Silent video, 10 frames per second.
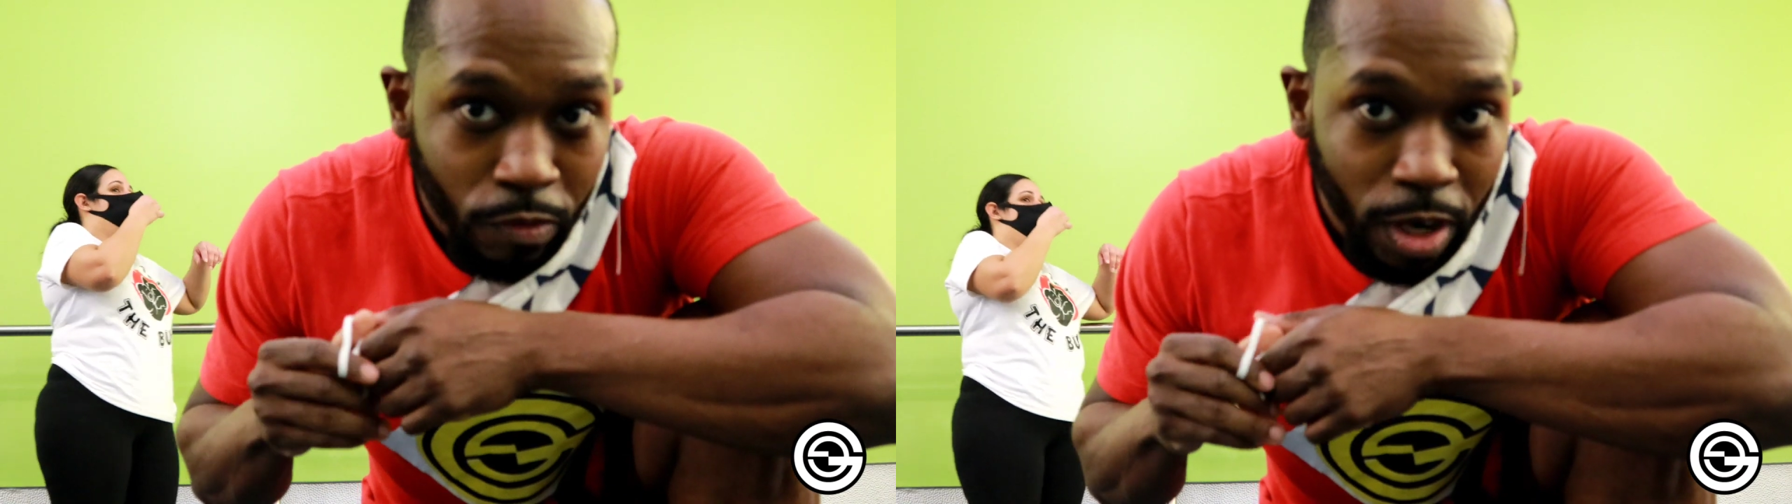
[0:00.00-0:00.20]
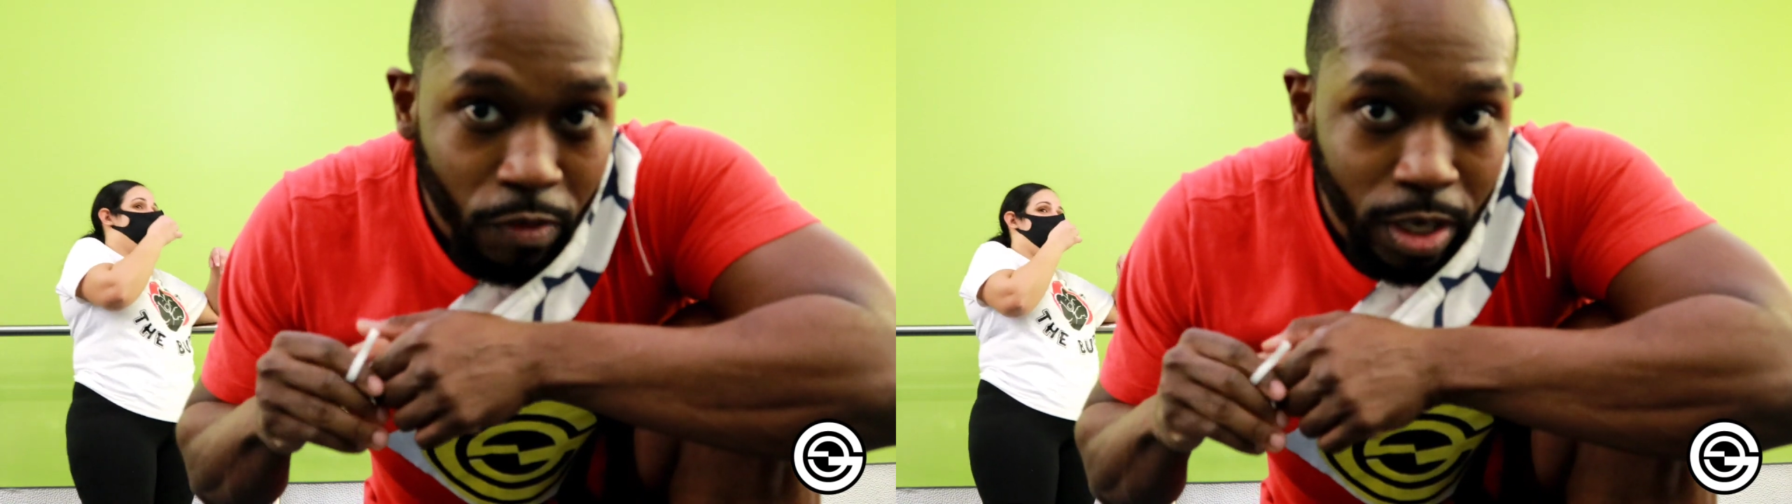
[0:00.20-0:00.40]

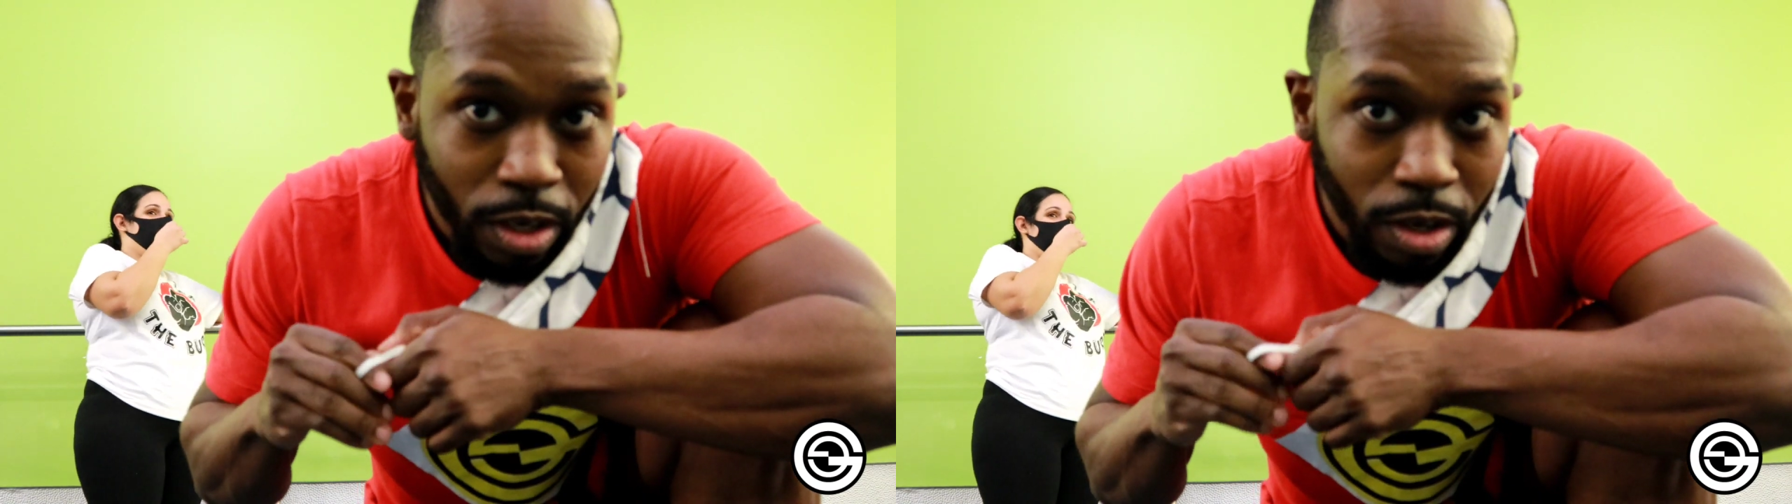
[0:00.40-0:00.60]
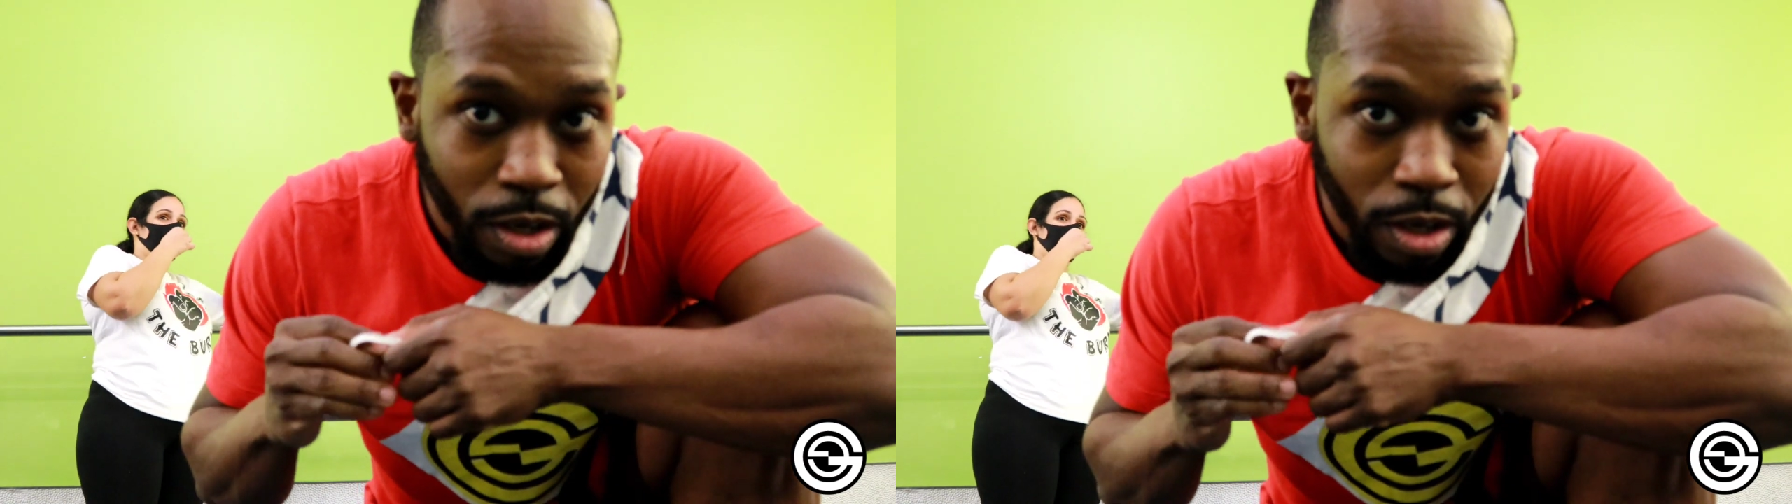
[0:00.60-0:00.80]
very
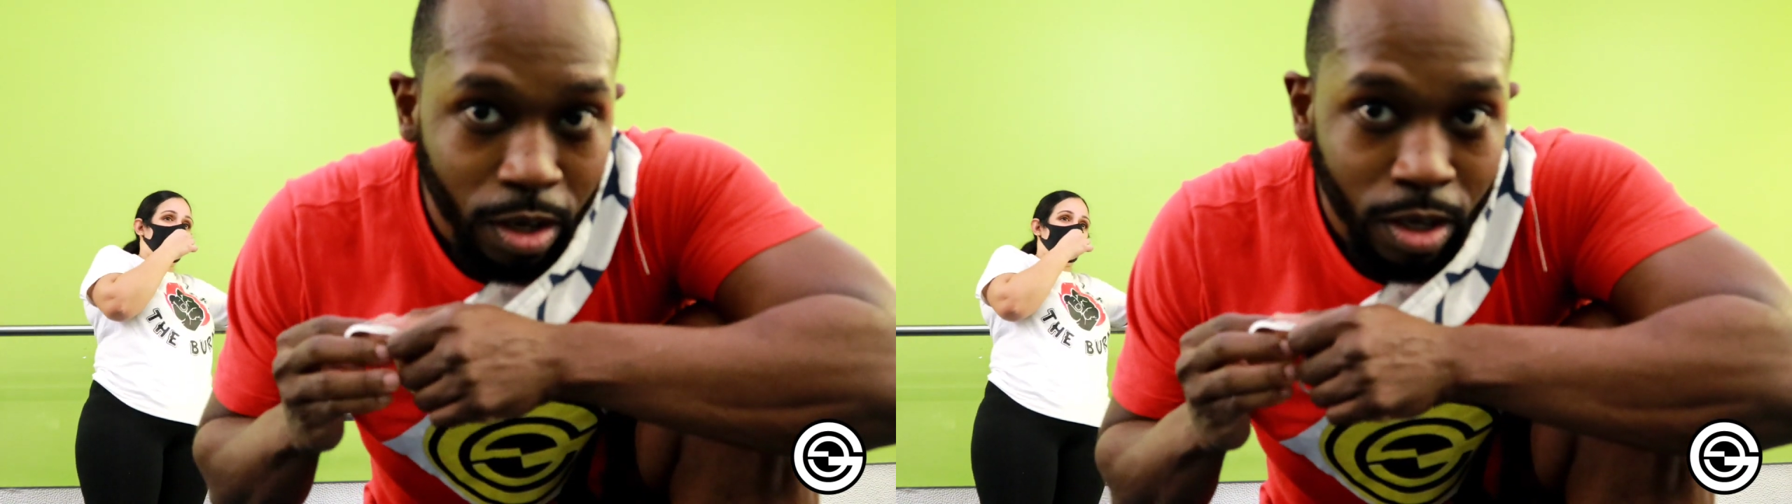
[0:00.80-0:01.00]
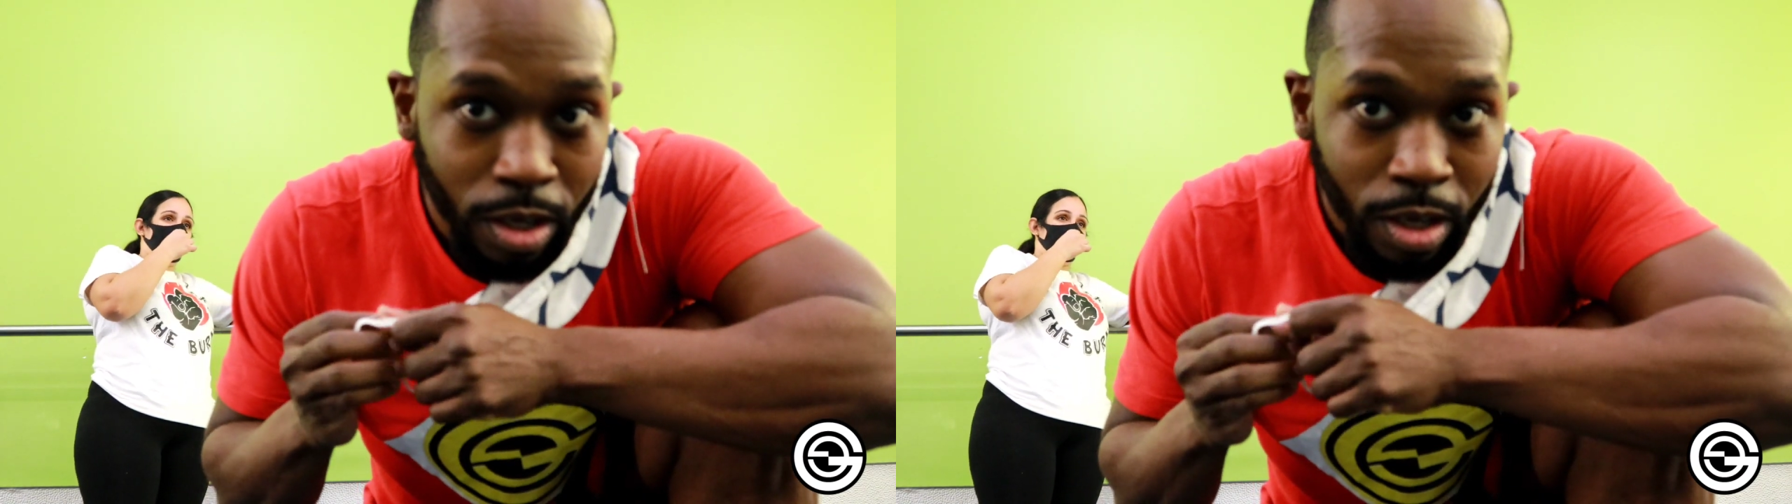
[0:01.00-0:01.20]

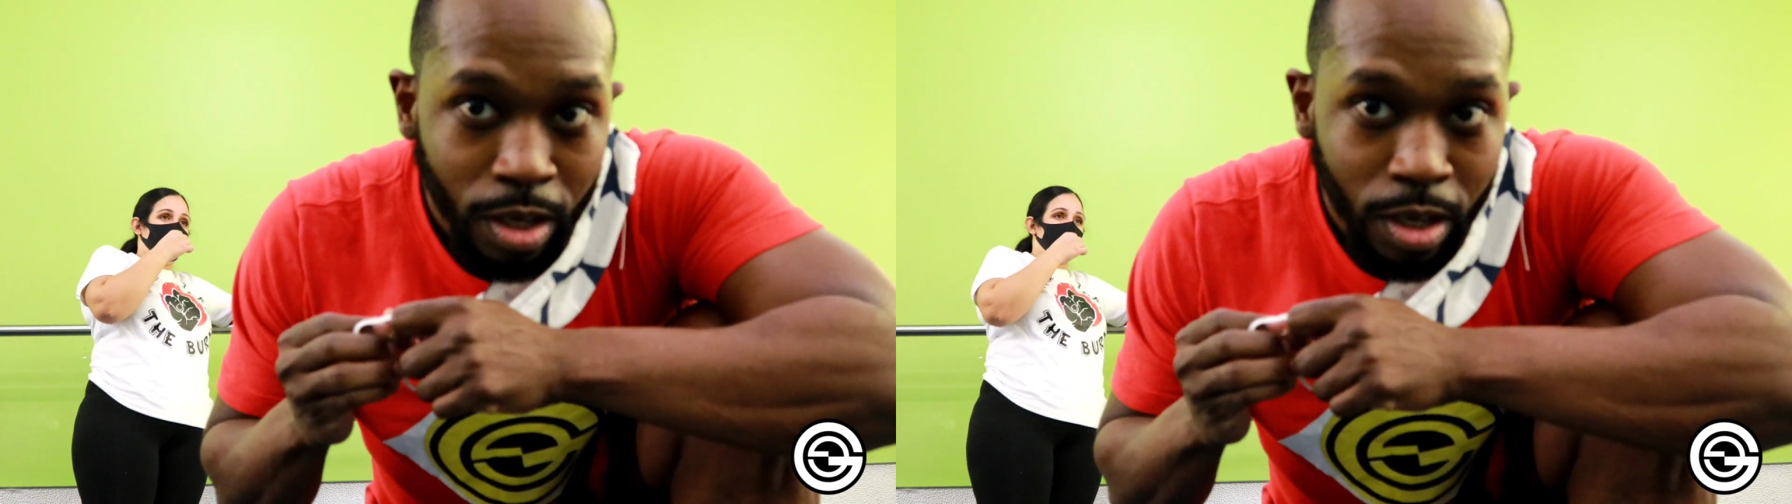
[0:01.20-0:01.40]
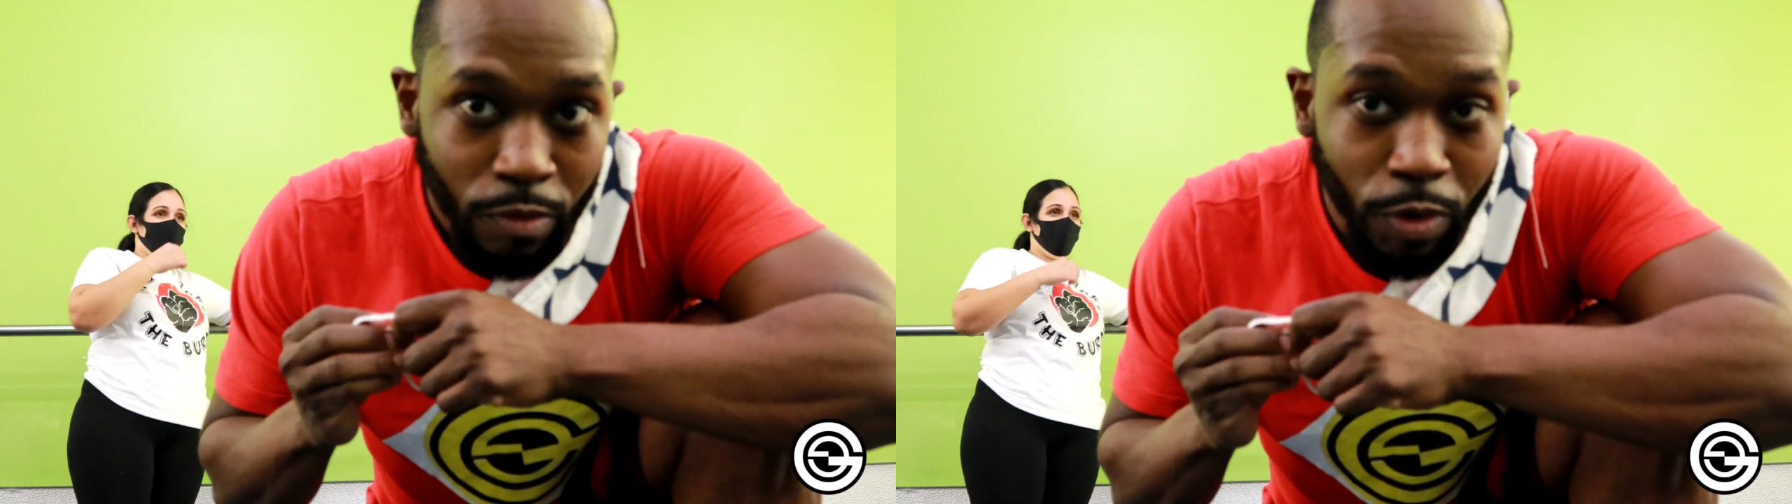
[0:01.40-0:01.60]

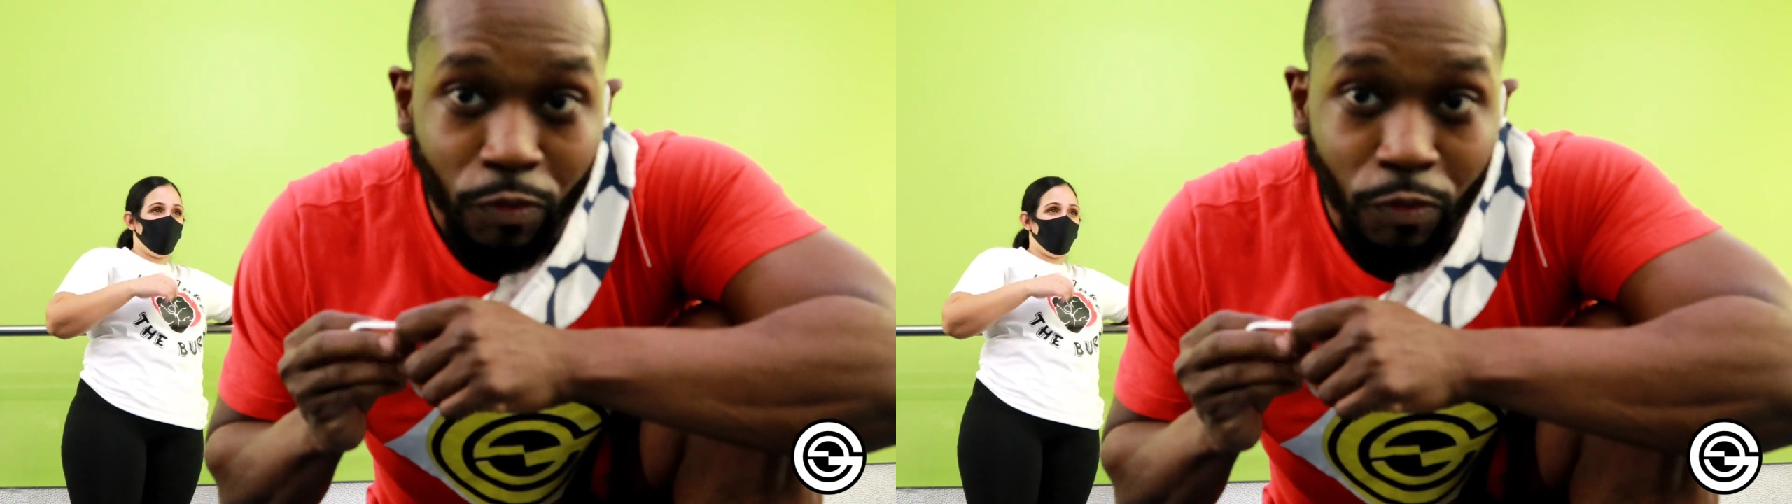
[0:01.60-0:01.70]
uh,